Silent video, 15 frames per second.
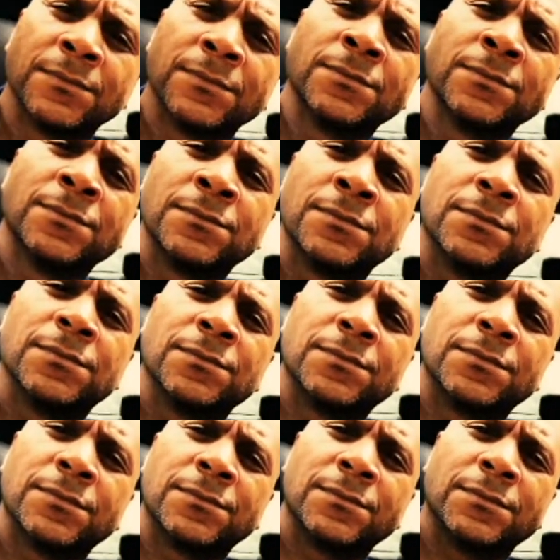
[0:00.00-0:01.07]

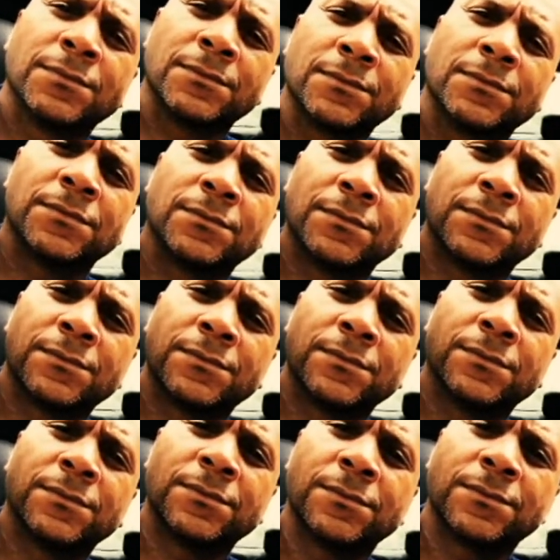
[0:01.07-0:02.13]

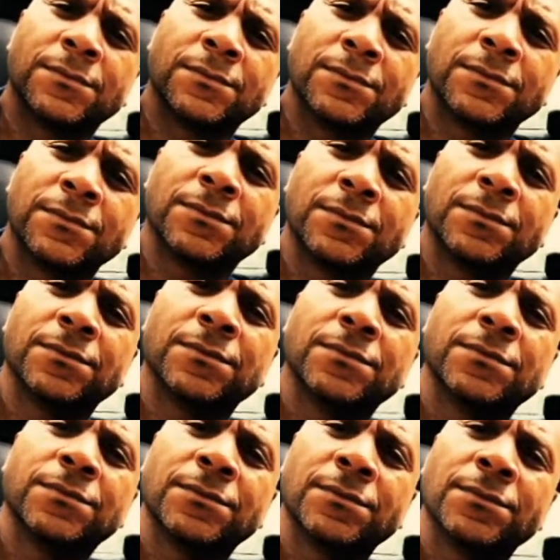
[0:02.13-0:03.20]

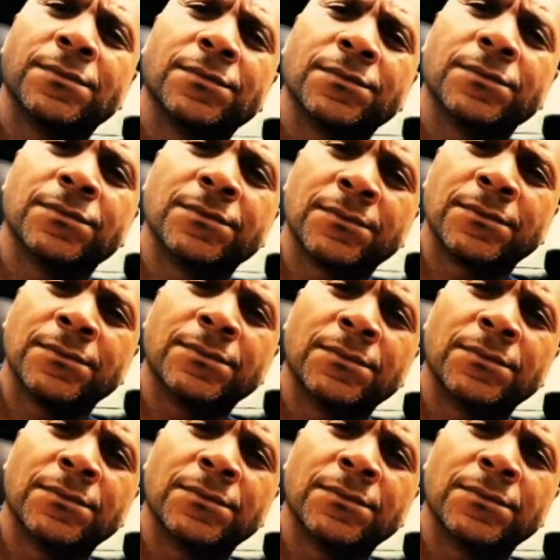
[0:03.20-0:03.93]
This person isn't speaking.